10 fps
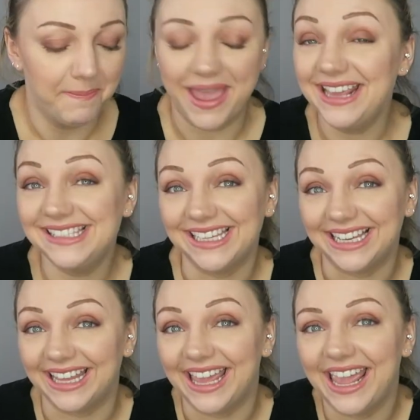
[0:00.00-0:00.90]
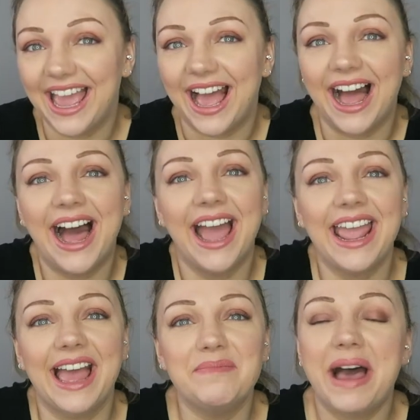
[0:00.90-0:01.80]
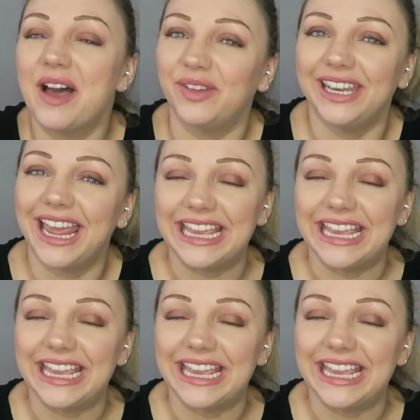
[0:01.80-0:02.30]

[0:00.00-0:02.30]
Basically, I am having